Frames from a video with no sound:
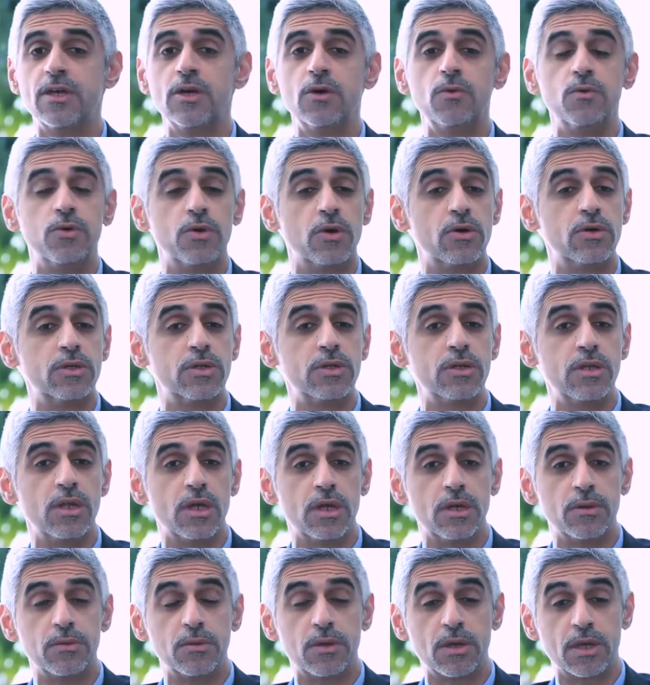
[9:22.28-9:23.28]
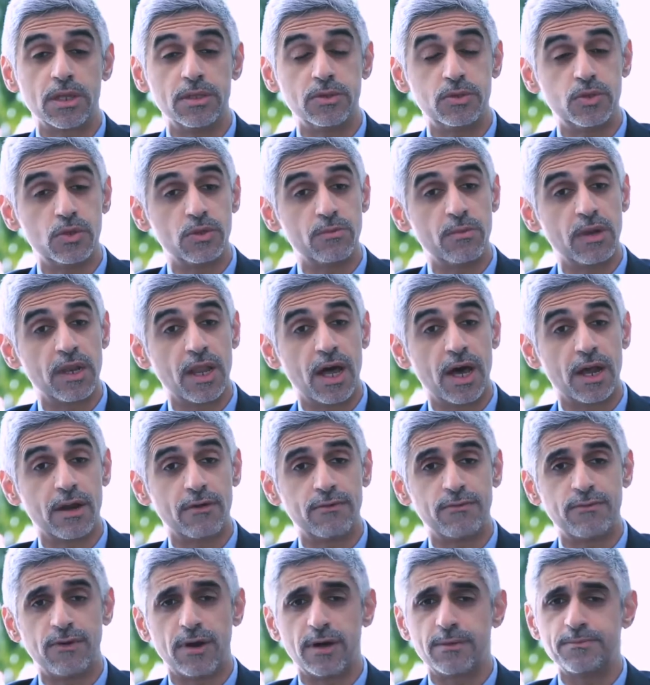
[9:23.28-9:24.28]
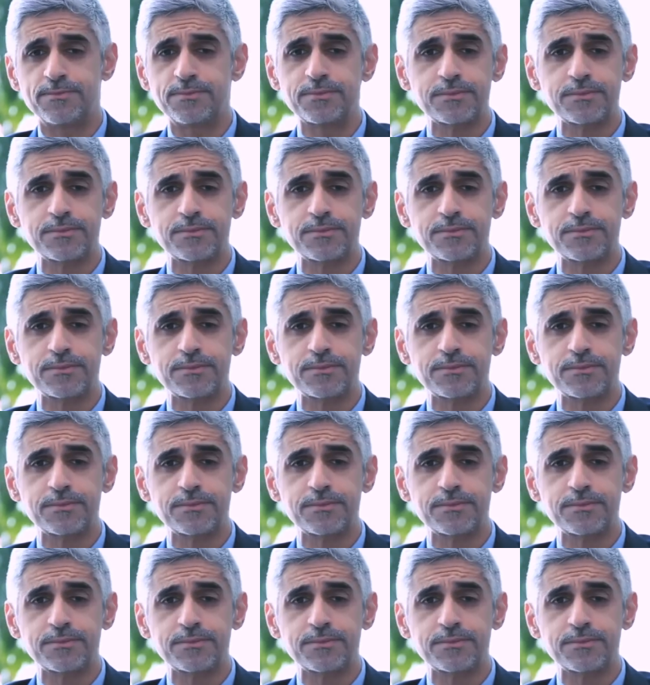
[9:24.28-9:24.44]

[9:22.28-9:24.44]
We don't consume a lot of,